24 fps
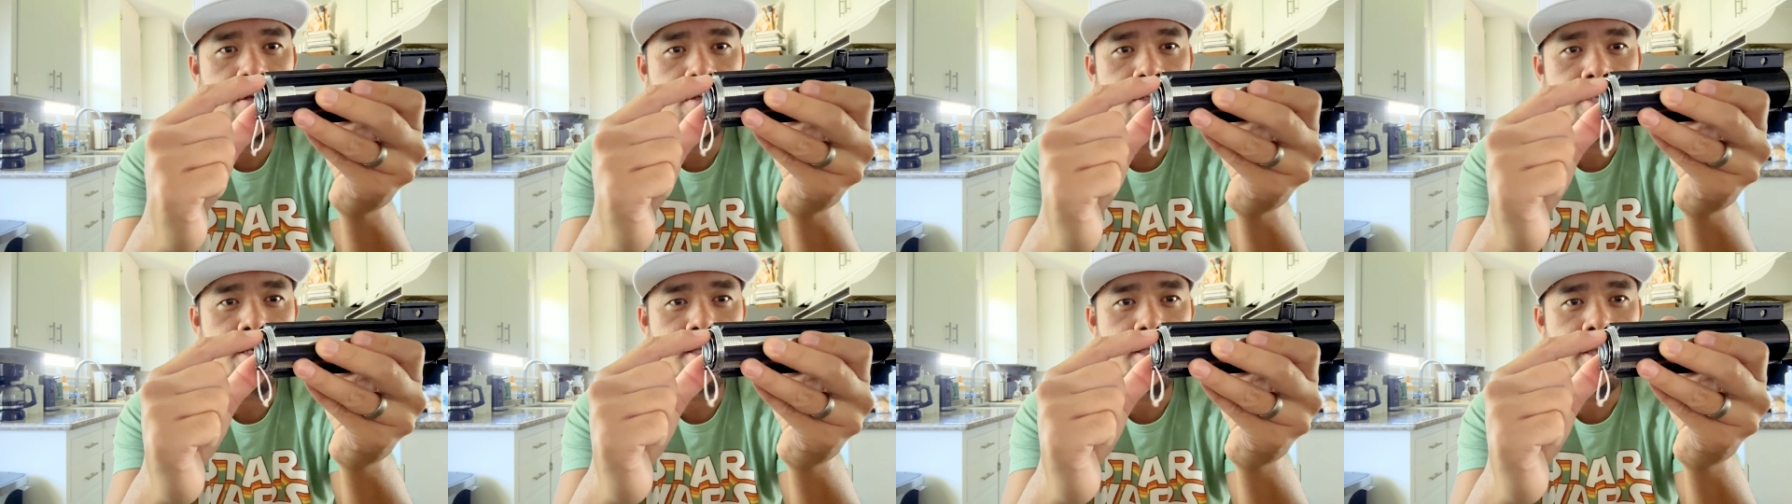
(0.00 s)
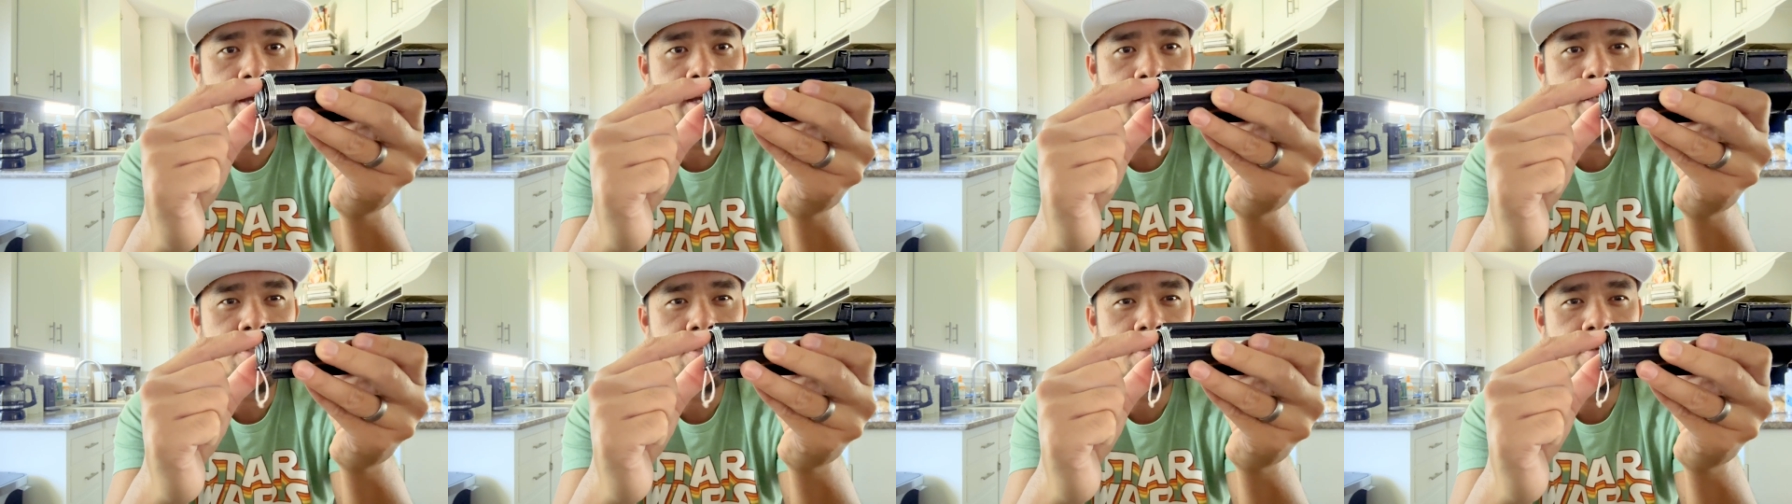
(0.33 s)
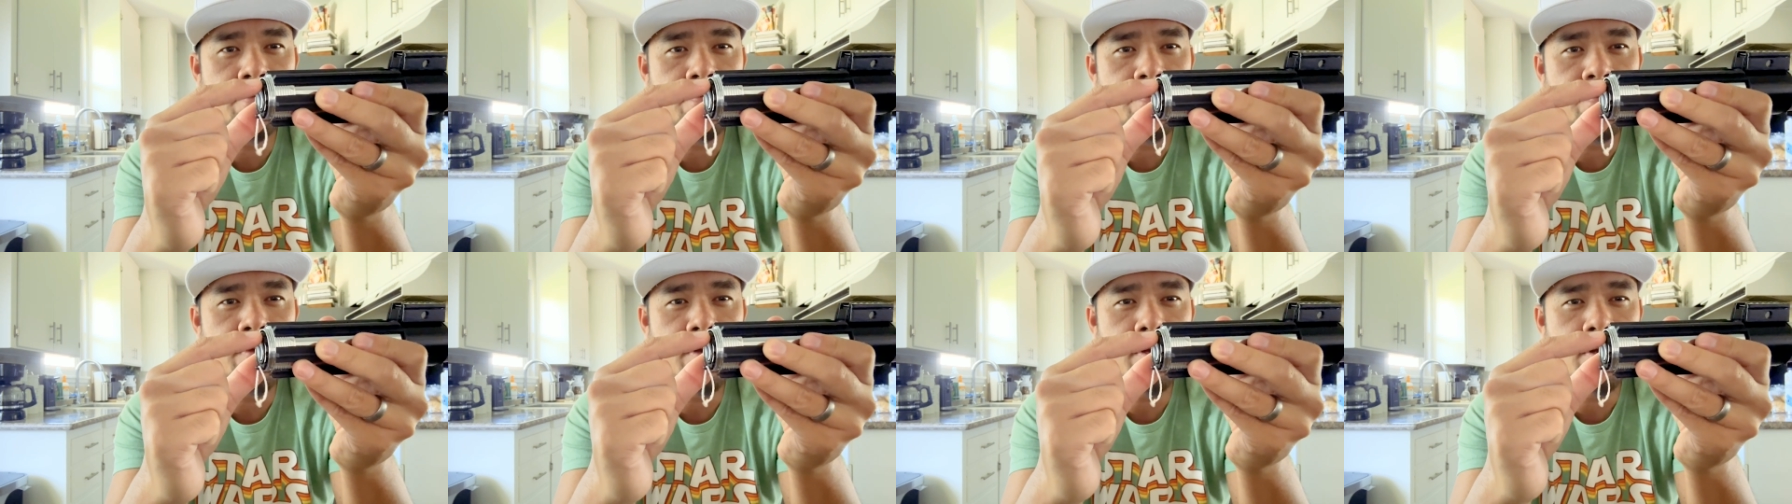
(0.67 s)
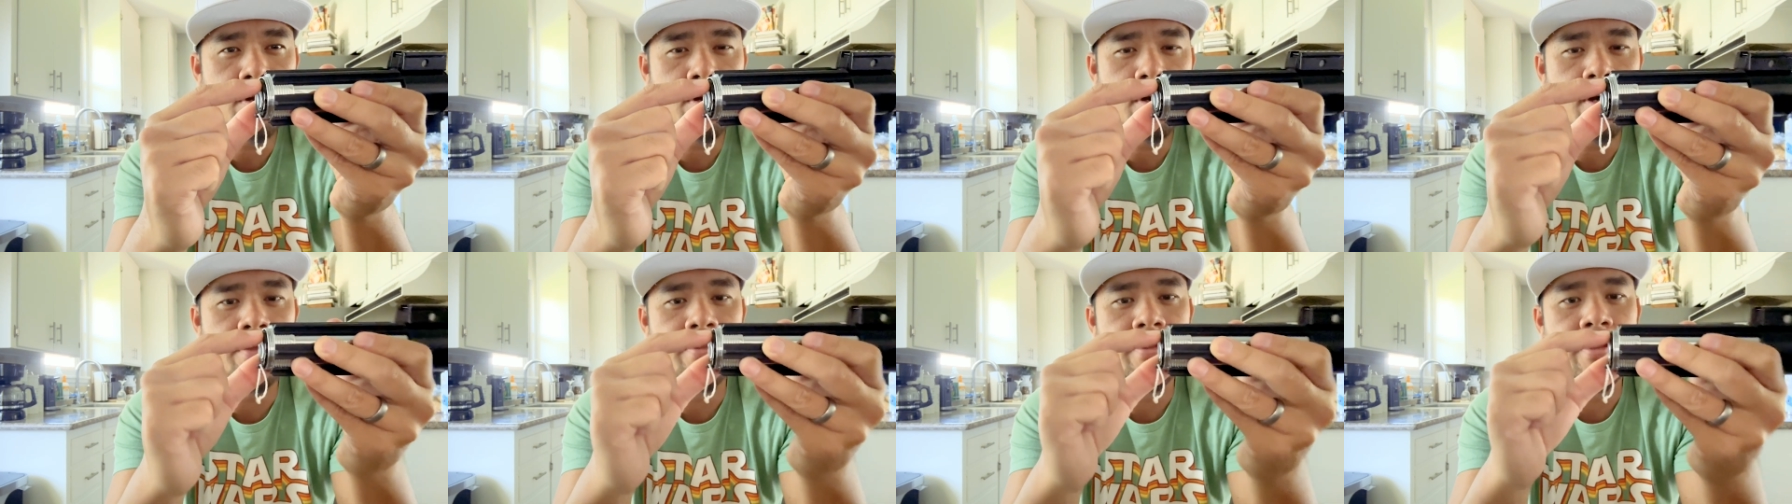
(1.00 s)
Take the edge of your
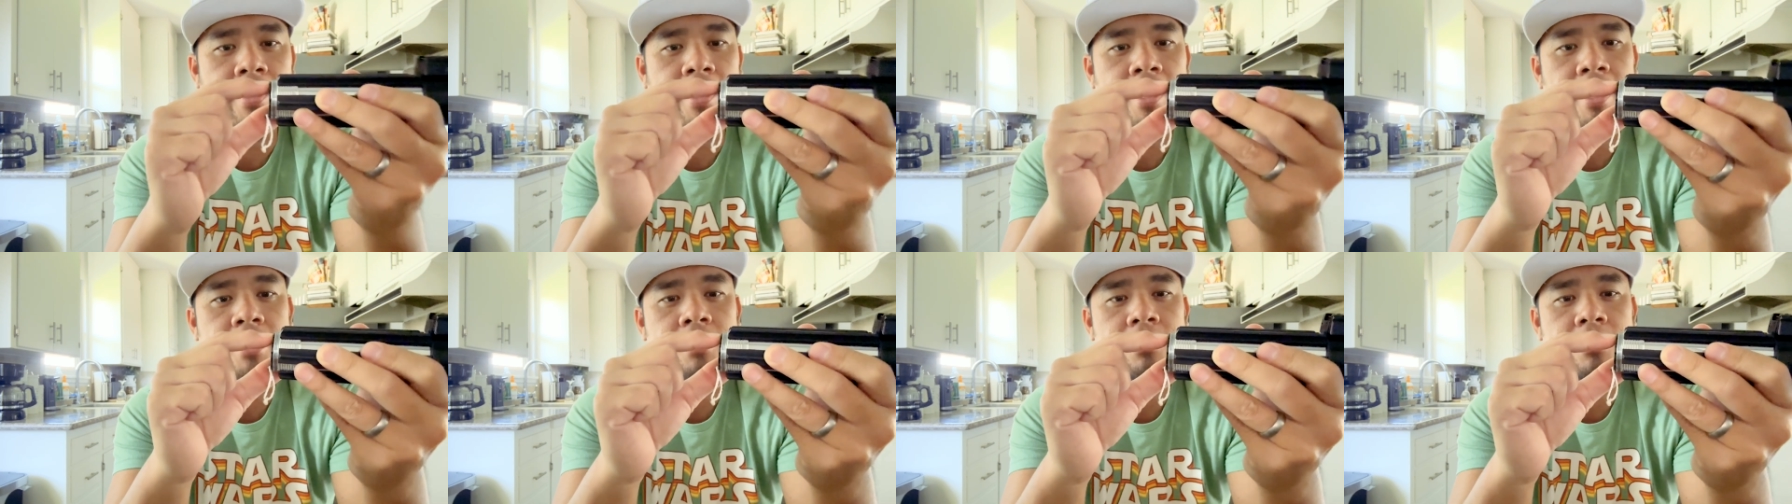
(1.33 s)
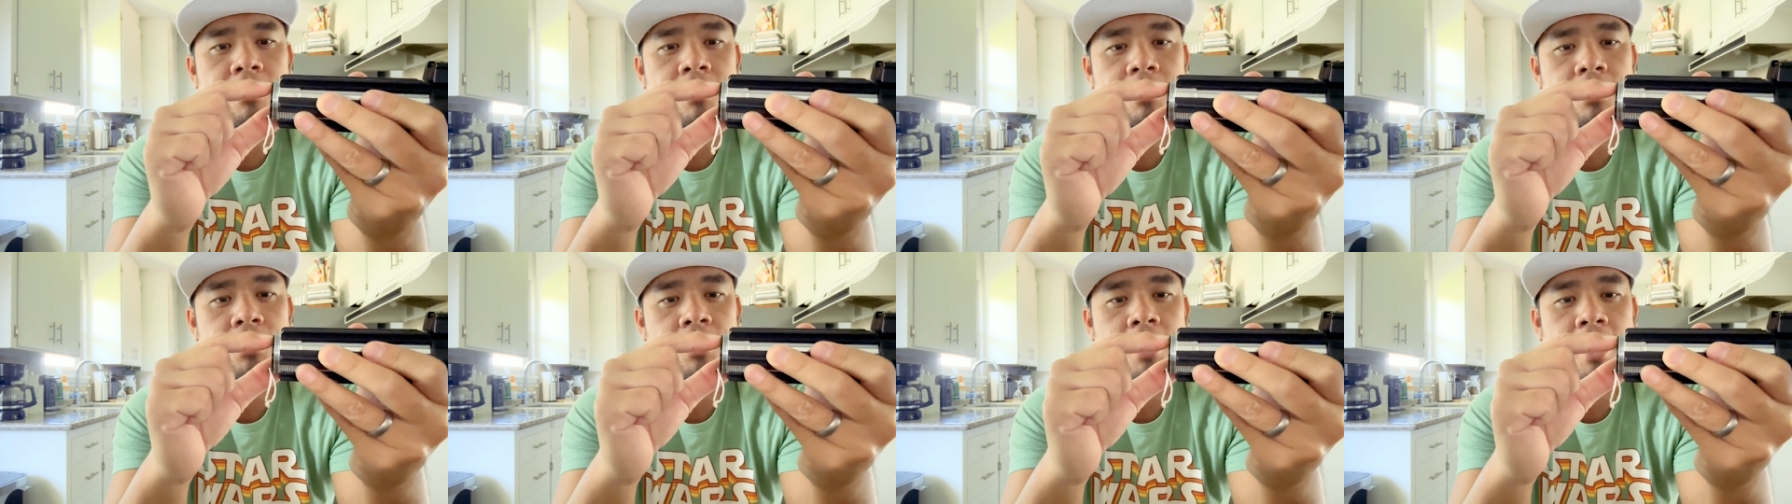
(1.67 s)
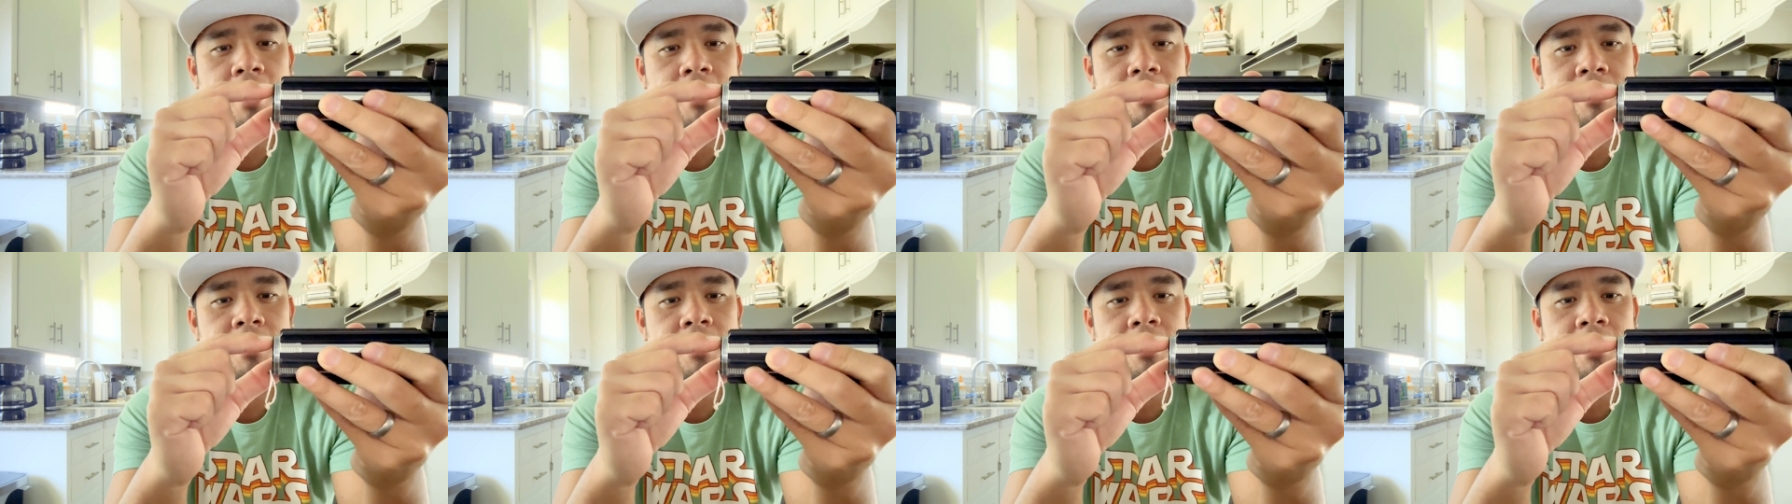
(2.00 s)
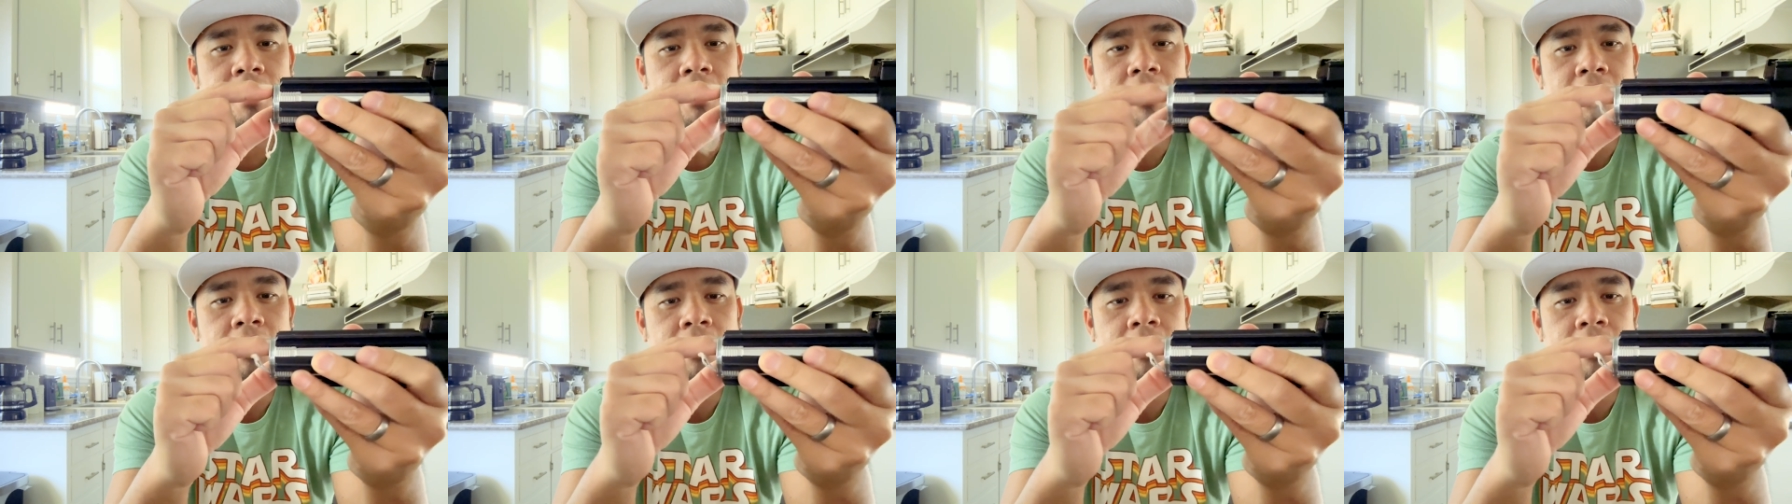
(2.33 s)
finger on the edge of the chassis.